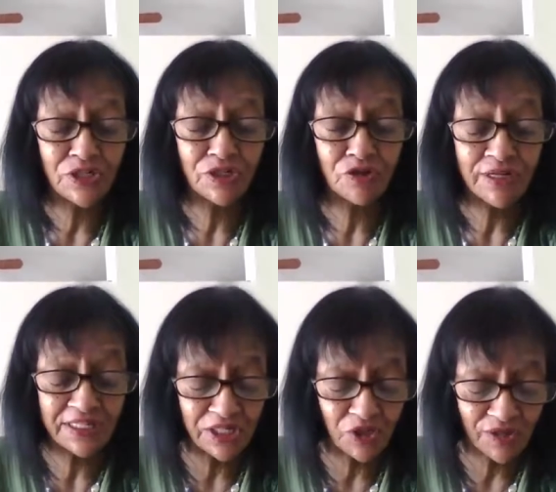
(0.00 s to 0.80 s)
Trinity
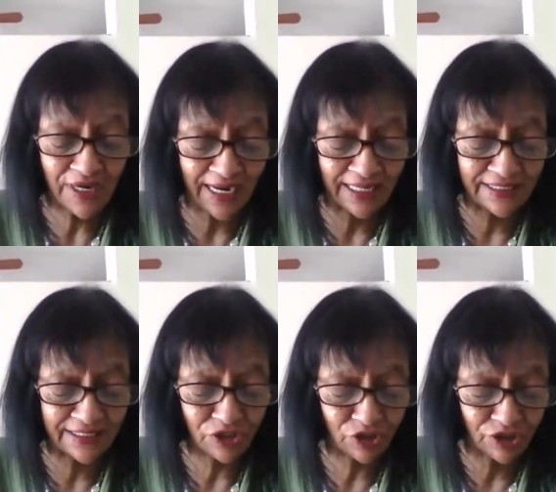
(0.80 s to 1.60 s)
United
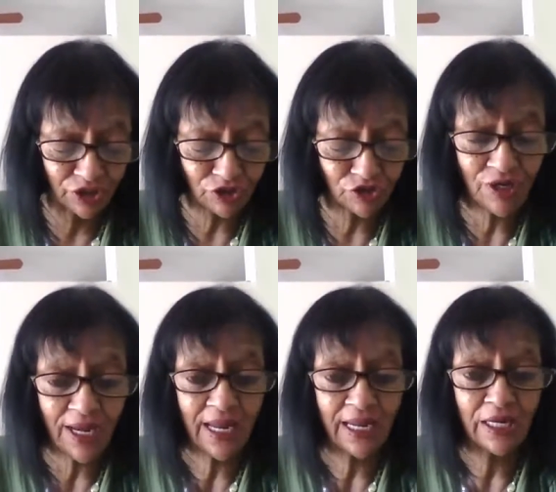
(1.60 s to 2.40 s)
Church
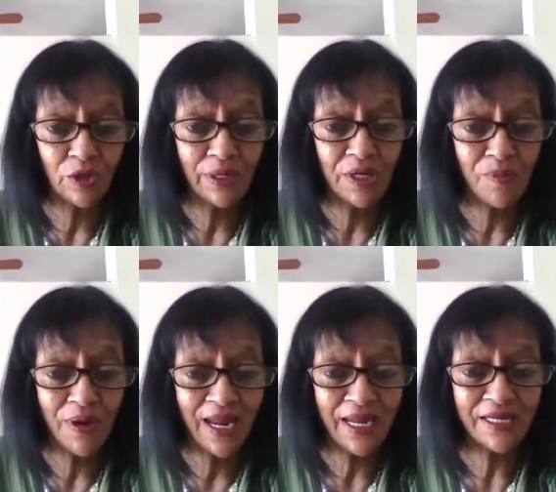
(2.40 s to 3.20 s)
in Winnipeg.
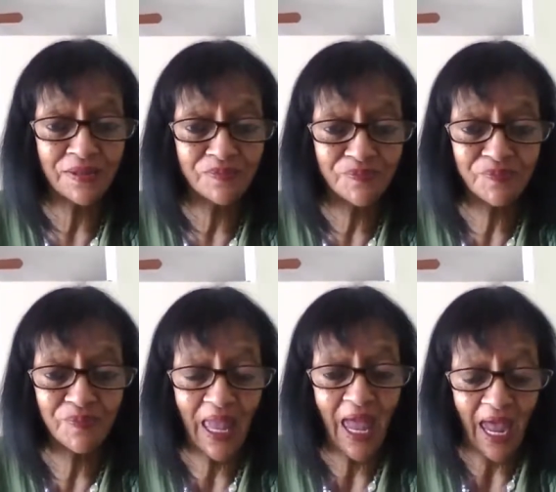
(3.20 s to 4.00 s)

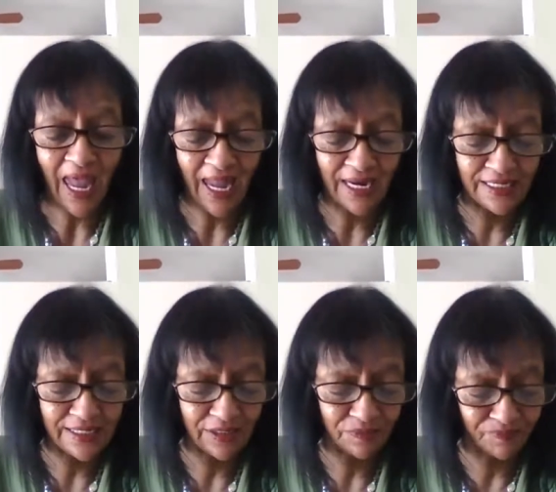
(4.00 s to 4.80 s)
And
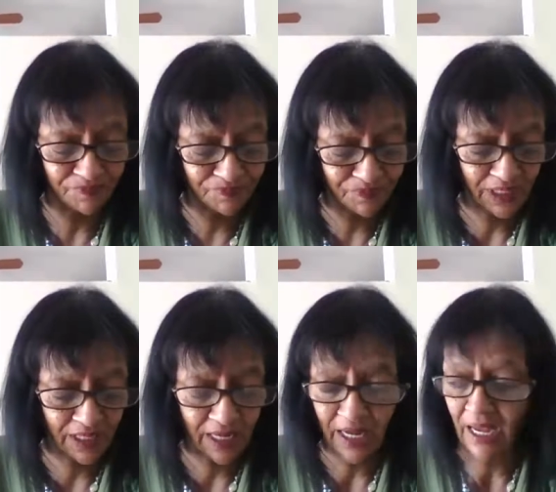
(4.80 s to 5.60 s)

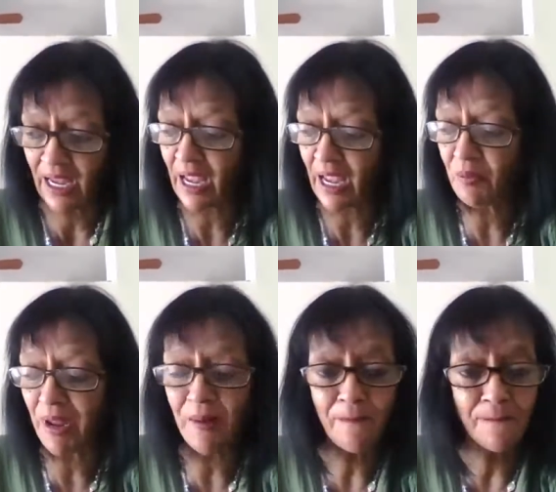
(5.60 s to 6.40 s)
I'm a
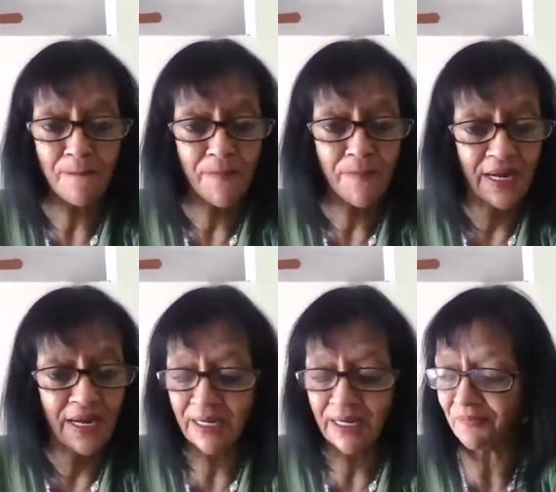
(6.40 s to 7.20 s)
member
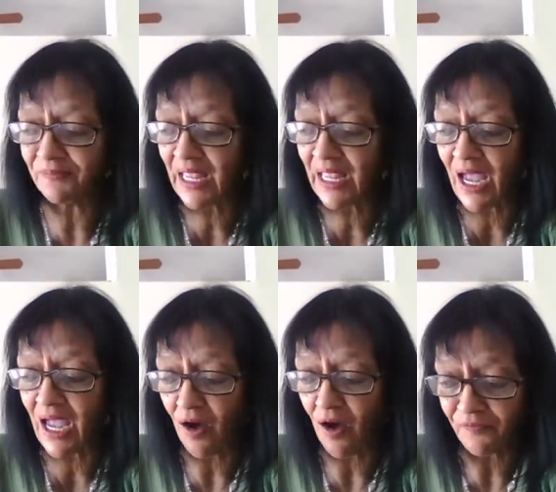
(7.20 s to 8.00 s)
of
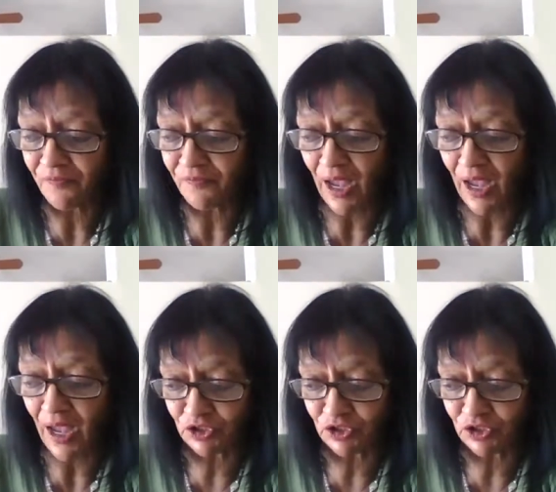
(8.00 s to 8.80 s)
this church,
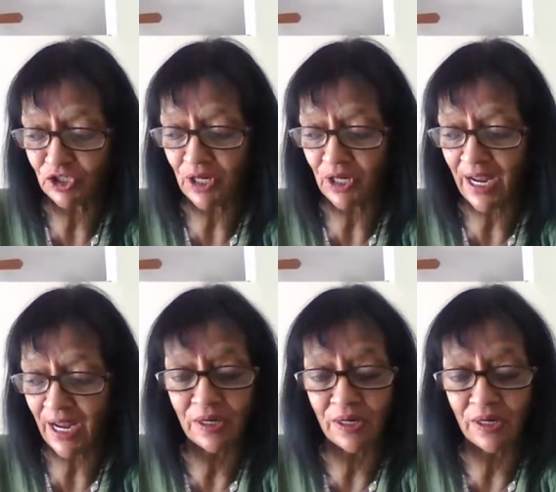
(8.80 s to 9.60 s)
and we would
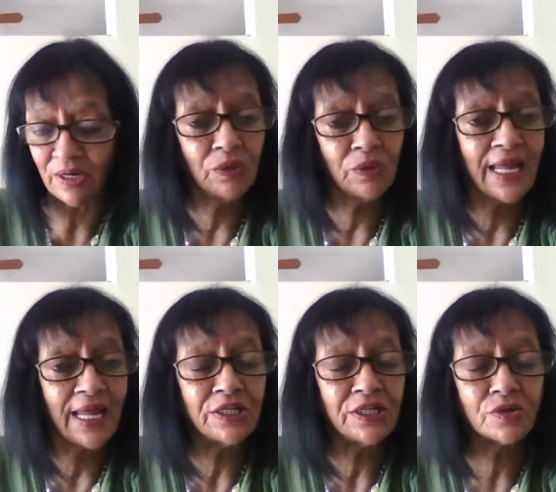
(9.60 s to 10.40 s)
like to host
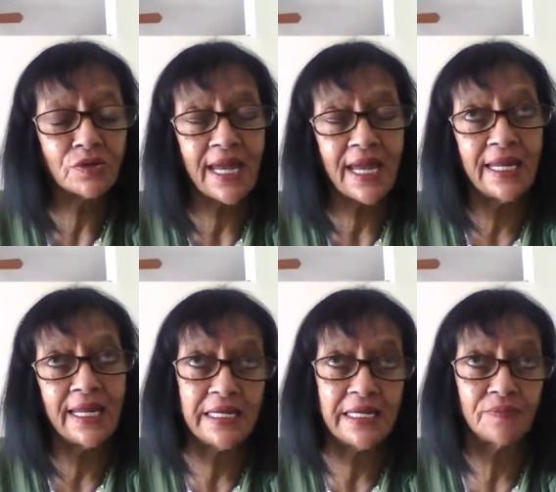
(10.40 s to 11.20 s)
a
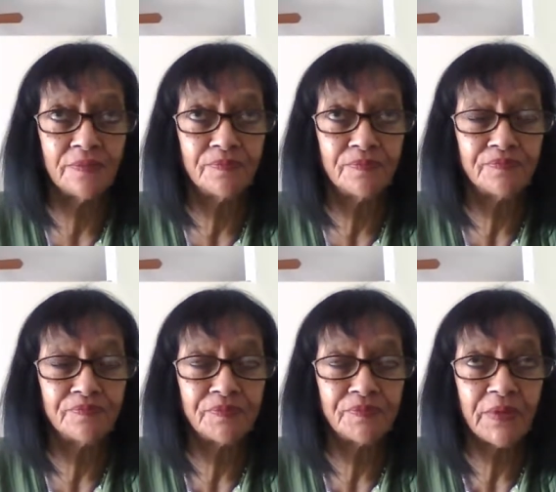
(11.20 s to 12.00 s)
fun-filled
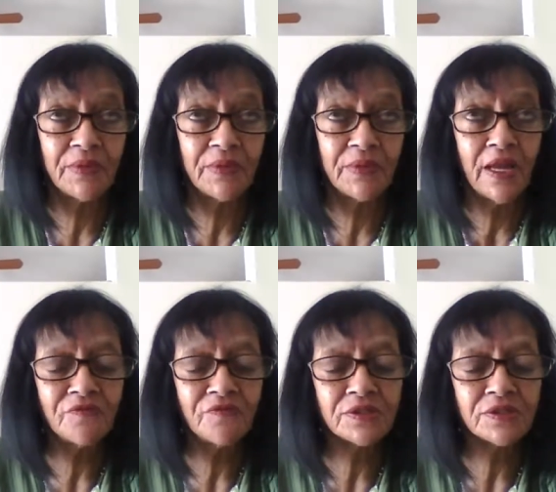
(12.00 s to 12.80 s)
afternoon next
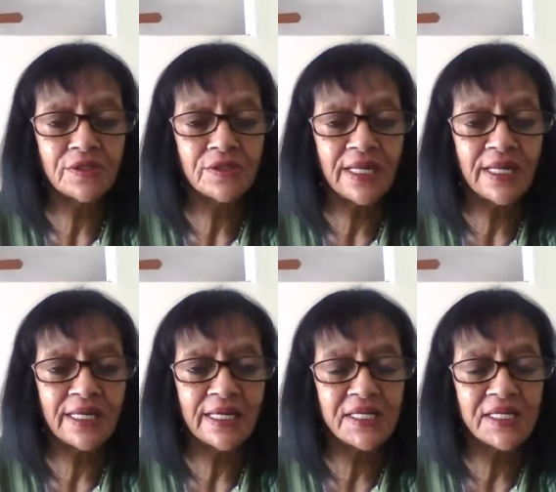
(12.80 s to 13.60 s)
year in
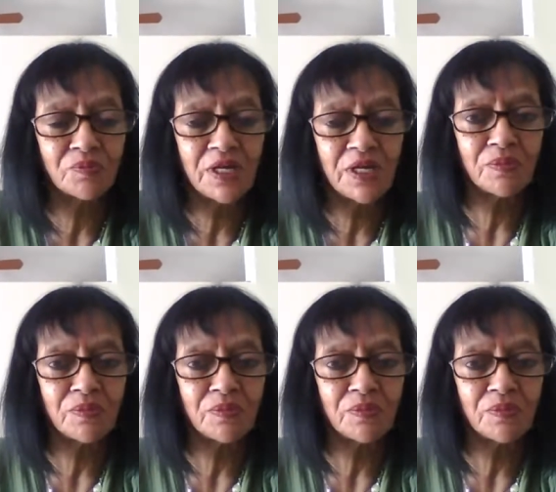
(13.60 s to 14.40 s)
September
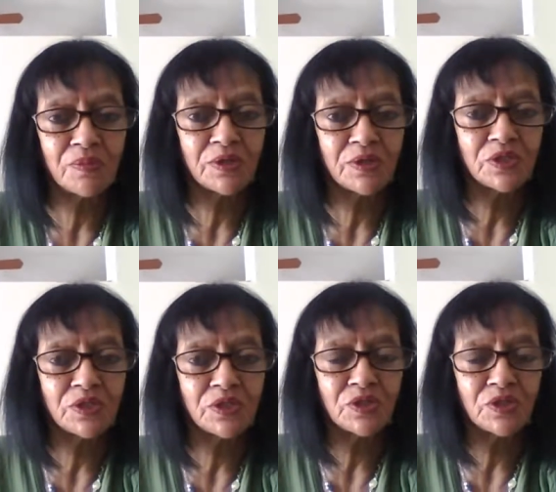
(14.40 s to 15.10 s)
2018